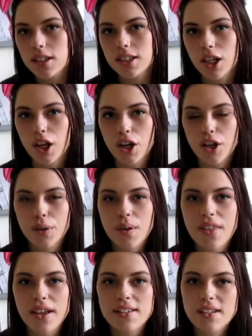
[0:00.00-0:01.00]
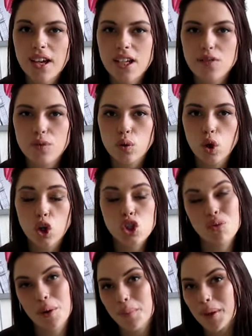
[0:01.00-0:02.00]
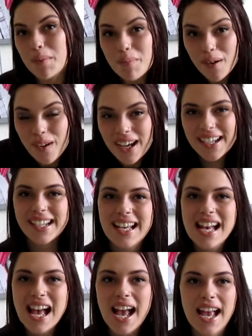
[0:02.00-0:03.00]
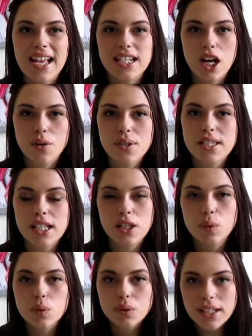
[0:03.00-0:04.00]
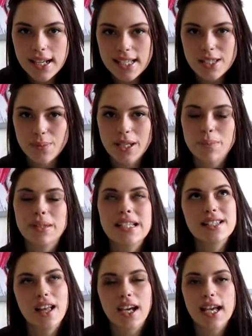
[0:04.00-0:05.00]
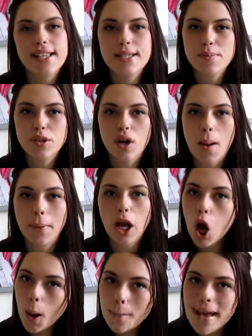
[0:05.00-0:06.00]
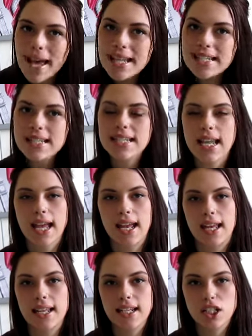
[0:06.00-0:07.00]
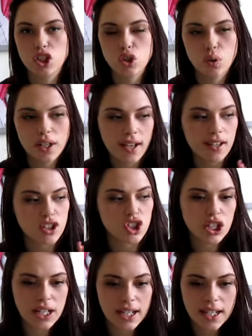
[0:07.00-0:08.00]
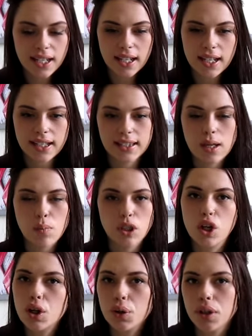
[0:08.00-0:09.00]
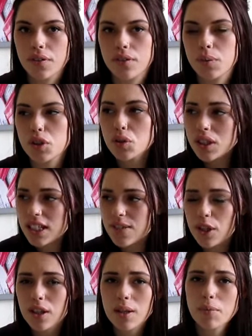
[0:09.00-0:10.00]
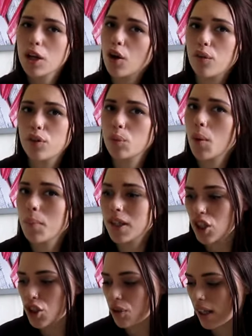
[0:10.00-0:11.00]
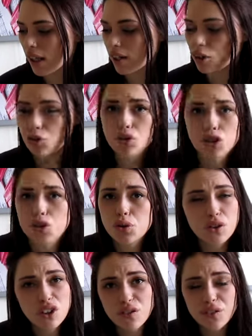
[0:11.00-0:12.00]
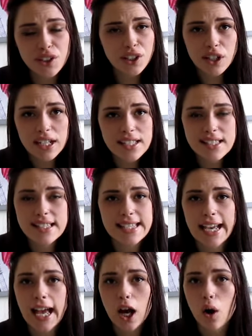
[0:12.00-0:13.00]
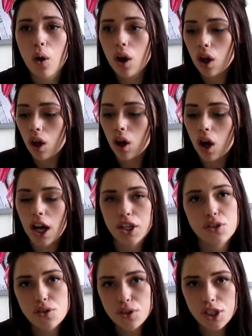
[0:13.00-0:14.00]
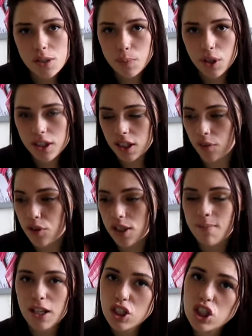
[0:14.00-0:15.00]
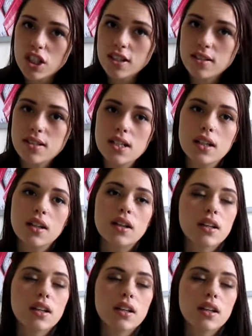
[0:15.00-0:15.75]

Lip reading: So thanks guys for dropping by, and I will see you all next week. Please like and subscribe and comment and enjoy and share, and let me know if you enjoyed this video. Let me know if you want me to do like a little tutorial for you guys to see how I use all those products I've just mentioned.